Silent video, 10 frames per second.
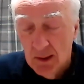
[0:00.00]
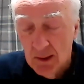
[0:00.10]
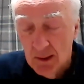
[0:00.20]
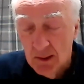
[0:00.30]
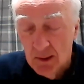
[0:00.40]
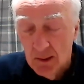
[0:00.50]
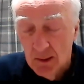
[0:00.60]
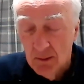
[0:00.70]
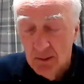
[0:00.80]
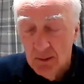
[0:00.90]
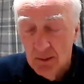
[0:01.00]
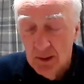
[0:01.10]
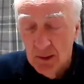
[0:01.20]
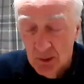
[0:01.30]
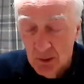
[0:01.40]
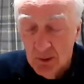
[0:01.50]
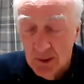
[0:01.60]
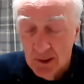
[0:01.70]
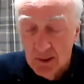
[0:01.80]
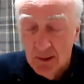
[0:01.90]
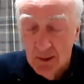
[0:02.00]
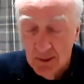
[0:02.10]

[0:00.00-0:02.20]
and enjoy